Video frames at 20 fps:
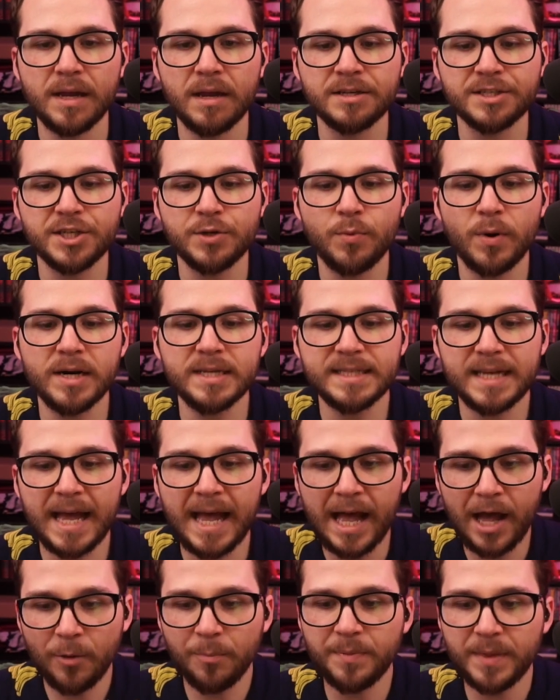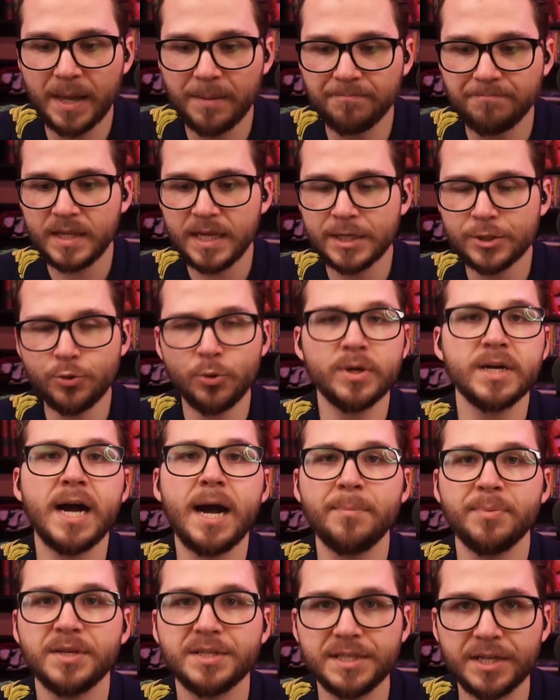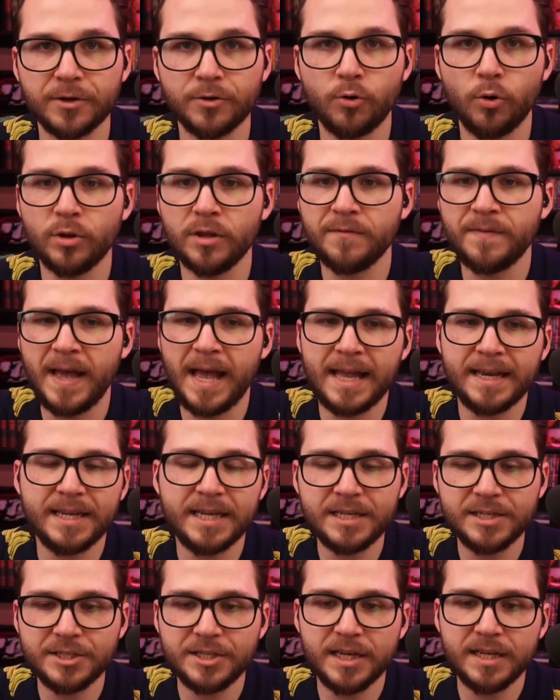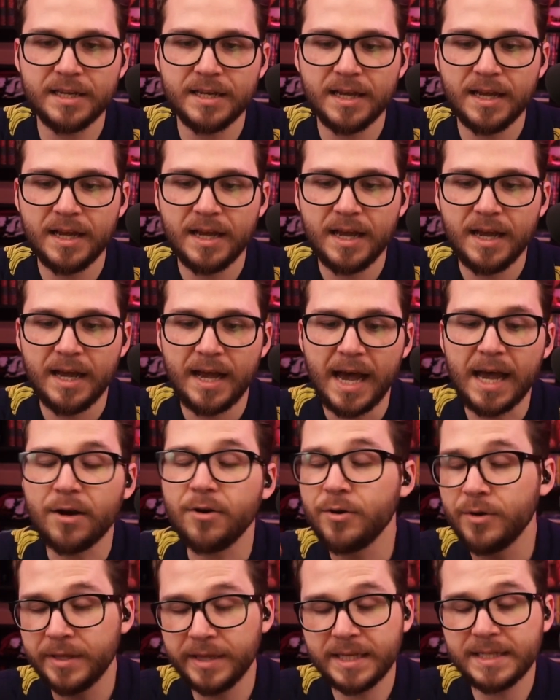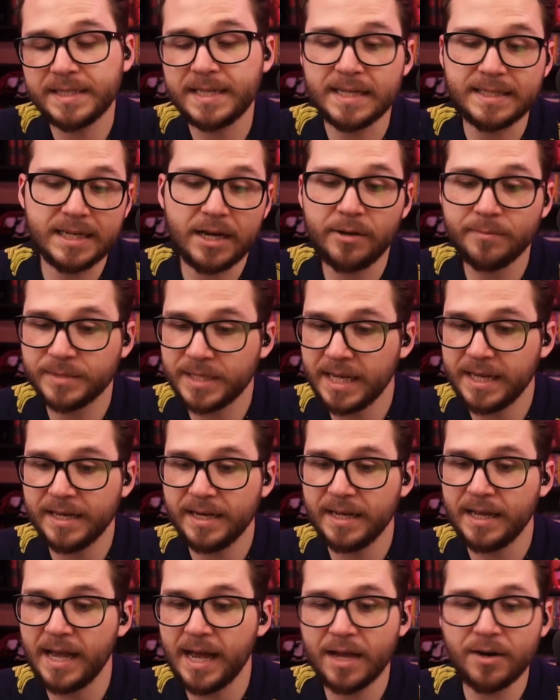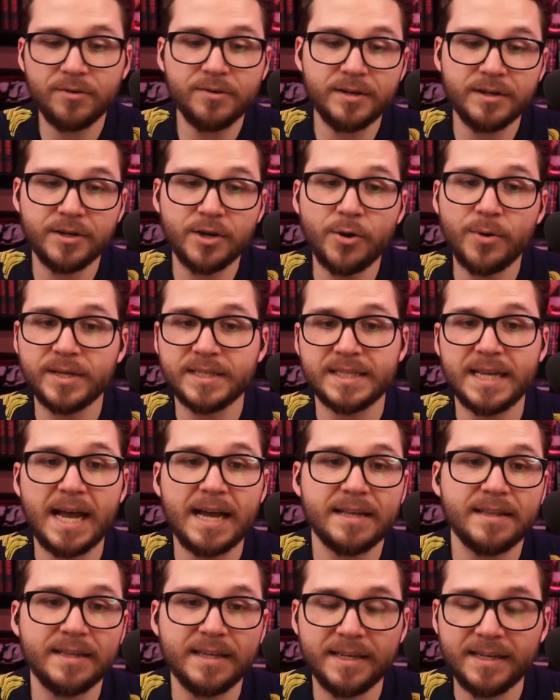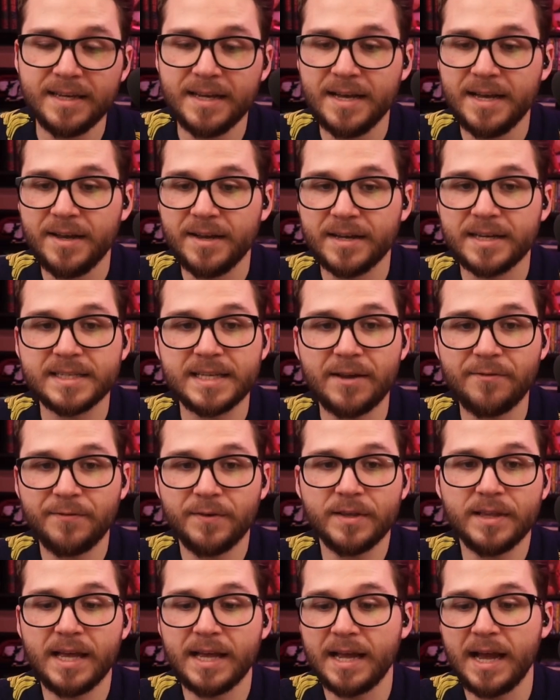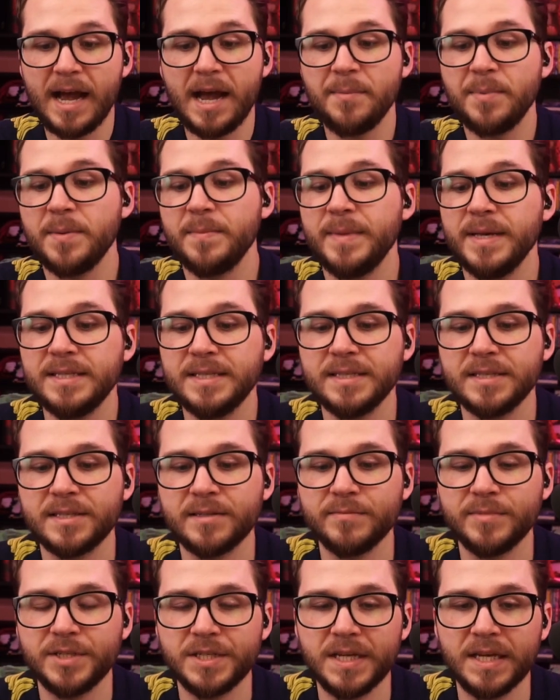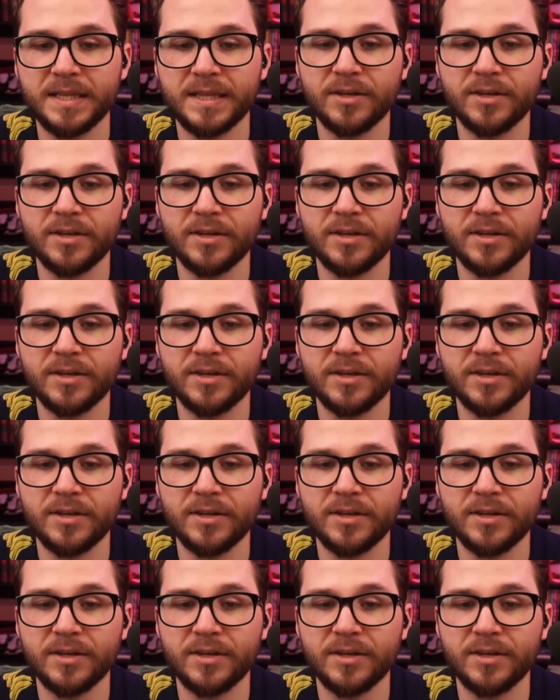She wanted to help them to accomplish their goal of ending shit. I don't know. At least that's how I'm taking it. I don't know exactly, because I feel like I'd be missing some shit.